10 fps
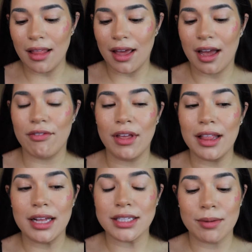Like, I feel like
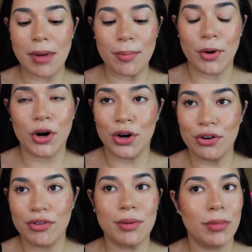that's like my
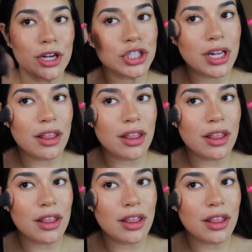perfect blush shade.